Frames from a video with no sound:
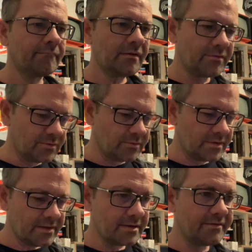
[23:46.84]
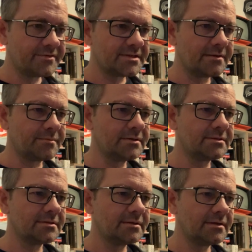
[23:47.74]
we do another if statement.
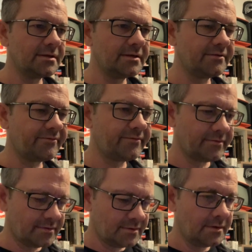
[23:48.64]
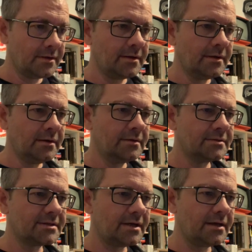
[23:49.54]
If
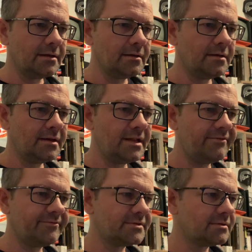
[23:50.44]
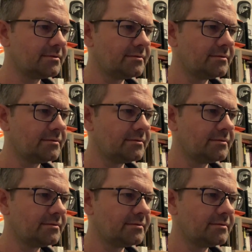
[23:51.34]
tile left